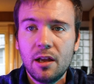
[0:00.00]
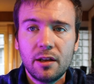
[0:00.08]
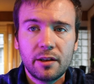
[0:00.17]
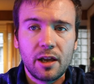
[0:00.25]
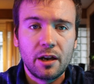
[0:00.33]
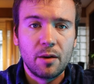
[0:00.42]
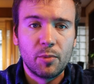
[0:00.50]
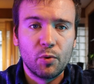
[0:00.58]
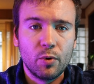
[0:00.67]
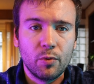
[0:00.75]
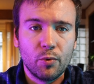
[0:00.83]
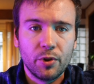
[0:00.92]
account number
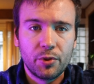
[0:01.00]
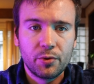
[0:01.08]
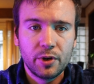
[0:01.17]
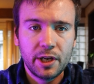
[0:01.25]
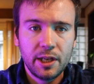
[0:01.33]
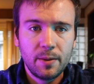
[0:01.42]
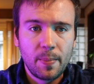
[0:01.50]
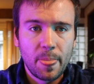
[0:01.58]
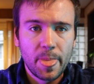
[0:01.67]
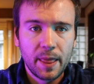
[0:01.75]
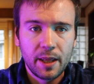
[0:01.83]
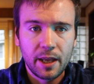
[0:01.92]
113,
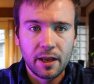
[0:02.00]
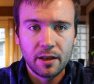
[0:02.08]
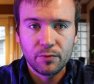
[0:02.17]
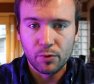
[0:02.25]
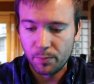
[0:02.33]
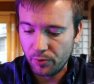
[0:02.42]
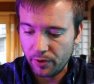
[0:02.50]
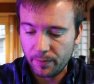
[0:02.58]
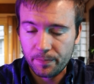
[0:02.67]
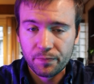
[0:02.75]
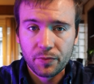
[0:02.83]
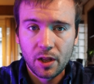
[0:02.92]
and we'll put
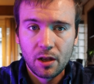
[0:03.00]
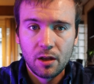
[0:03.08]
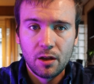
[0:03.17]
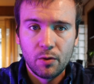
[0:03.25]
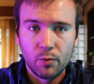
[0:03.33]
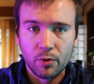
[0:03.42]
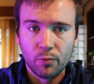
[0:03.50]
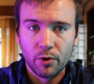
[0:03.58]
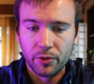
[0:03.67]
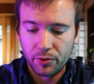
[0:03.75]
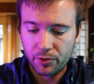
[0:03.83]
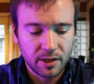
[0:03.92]

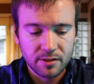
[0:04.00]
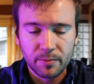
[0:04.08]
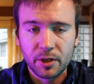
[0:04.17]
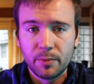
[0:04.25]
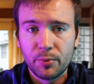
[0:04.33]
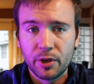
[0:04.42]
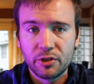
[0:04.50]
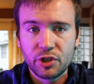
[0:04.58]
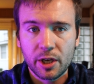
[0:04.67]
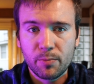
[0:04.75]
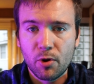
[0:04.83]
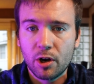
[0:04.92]
11. So I'm going to put a
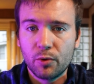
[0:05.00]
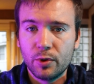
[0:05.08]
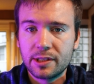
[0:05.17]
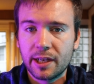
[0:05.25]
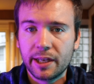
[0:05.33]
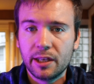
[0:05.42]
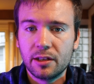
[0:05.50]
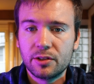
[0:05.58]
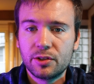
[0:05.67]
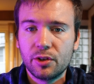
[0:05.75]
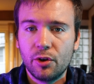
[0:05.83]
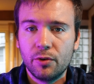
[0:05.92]
check mark once I
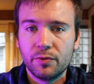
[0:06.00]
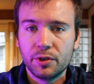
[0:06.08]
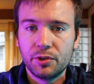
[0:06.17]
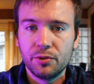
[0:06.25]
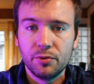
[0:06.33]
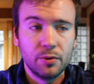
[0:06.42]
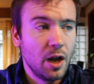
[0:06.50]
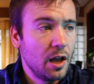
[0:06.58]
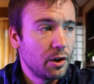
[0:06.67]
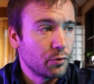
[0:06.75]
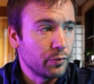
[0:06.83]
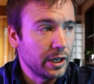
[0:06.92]
get over to
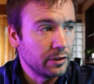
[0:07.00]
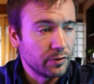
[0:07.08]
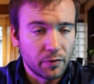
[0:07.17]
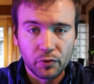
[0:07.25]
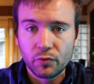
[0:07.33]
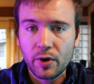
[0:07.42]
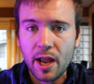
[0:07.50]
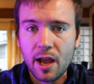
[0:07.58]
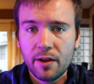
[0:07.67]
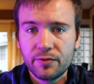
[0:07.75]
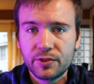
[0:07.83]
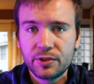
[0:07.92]
Green River
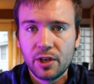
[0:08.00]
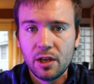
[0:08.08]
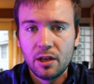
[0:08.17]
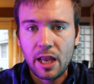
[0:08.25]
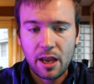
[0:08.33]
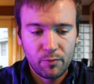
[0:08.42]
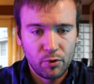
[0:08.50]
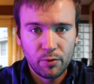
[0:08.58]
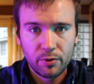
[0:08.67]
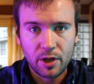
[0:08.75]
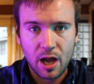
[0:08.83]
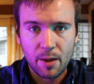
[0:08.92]
Rafts, and we'll
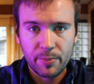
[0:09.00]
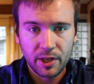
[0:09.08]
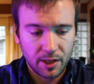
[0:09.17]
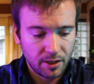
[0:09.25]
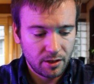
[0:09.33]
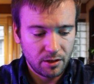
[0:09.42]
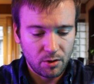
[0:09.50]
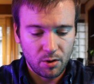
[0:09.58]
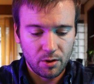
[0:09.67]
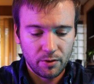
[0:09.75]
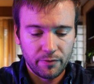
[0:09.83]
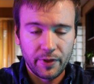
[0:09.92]
copy
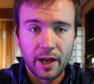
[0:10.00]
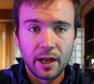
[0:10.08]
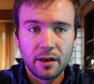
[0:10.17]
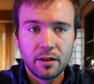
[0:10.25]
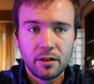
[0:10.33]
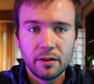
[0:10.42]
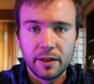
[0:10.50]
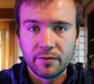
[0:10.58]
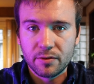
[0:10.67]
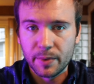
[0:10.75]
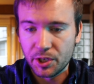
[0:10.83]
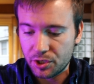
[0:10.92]
all of that
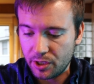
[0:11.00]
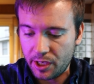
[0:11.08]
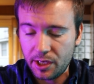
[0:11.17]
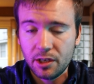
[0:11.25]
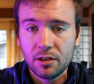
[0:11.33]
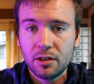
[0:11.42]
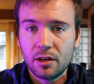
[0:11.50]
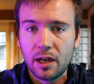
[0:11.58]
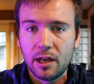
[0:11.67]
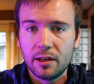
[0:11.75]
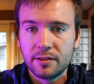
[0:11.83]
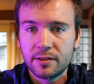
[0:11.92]
information here
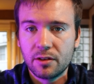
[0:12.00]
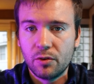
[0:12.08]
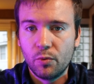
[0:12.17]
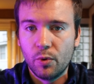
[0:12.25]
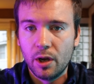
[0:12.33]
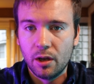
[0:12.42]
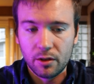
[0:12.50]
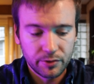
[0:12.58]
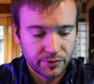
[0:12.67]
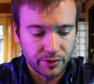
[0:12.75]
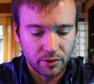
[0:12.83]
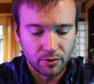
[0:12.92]
as well.
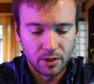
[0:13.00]
So